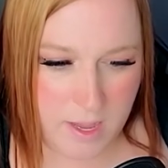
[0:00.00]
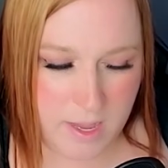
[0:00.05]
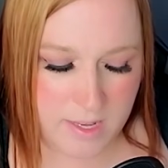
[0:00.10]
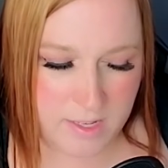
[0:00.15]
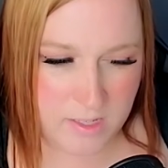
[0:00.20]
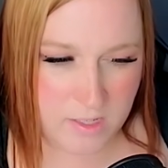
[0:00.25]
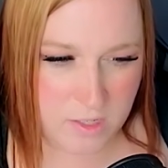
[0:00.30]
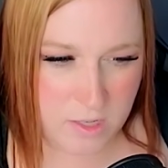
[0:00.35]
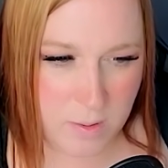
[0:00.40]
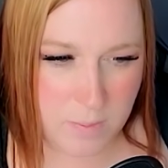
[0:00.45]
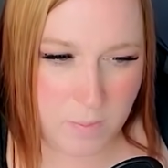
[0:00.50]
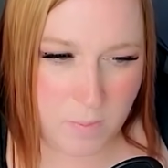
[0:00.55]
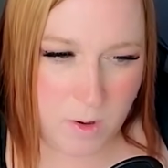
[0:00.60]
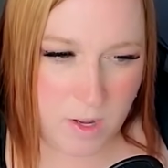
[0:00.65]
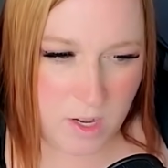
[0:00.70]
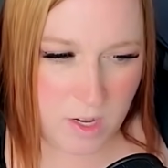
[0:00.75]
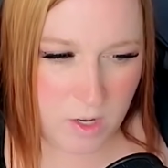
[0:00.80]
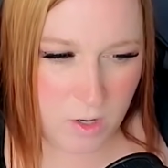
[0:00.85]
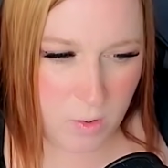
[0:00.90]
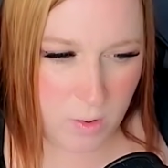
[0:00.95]
is
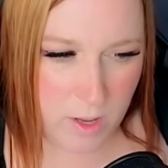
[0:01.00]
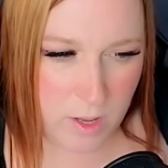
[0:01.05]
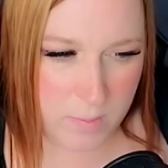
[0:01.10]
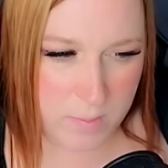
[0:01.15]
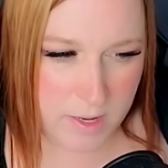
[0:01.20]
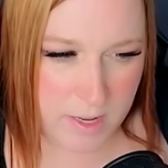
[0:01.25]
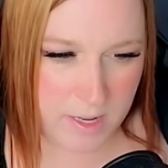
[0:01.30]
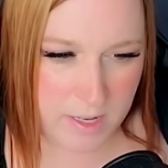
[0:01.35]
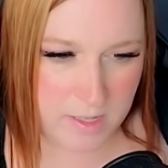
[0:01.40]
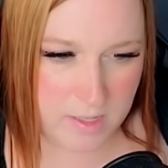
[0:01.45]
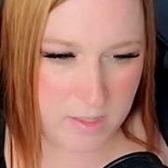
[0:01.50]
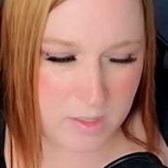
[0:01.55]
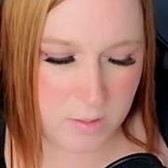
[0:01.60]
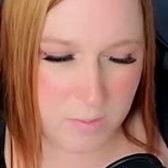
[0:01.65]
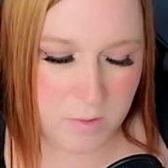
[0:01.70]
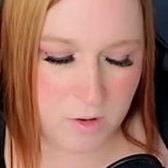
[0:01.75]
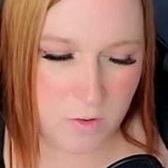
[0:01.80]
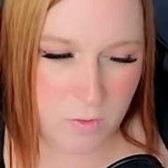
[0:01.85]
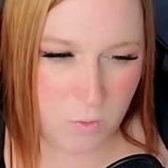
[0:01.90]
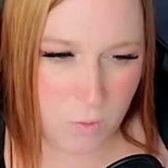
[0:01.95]
somewhat annoying because the
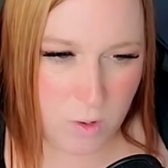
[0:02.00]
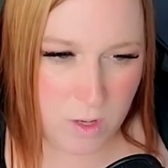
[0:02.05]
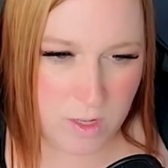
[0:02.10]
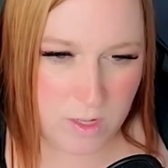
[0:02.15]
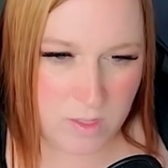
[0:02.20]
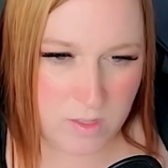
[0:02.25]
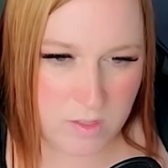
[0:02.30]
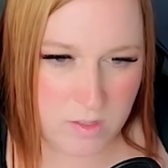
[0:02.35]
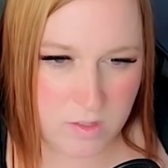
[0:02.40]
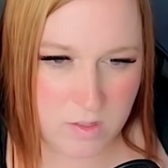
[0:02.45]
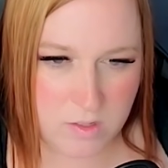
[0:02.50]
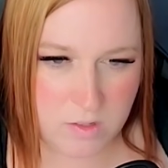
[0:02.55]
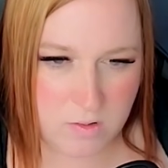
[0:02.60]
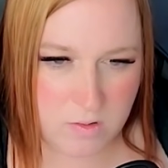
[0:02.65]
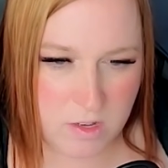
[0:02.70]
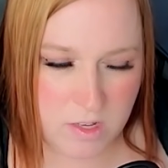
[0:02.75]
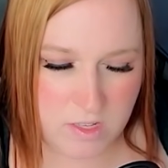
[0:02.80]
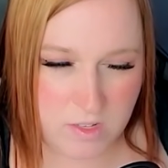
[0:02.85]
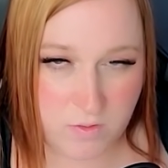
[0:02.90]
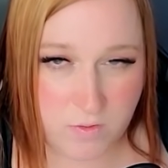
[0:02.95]
move ones,
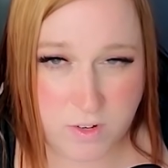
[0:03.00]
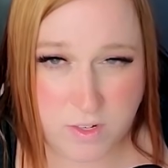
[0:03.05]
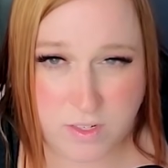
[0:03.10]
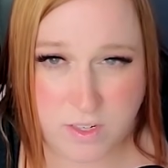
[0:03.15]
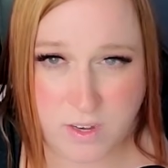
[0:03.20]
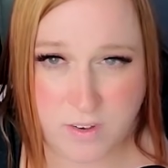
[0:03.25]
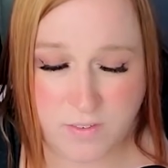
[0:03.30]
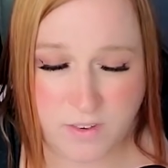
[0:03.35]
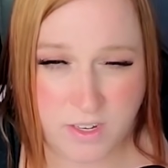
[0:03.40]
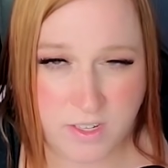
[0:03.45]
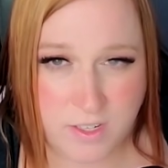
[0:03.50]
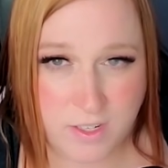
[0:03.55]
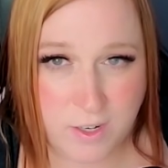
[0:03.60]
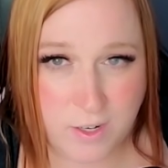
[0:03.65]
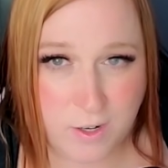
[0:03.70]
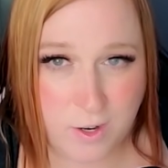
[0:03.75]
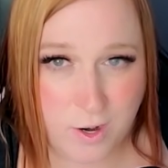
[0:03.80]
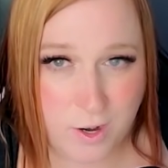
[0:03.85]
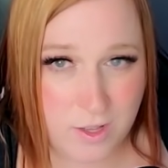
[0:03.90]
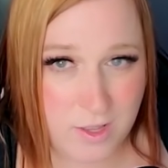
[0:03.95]
first off, it's a
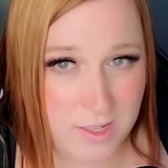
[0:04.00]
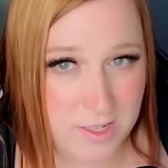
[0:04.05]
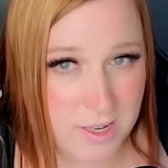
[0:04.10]
good card.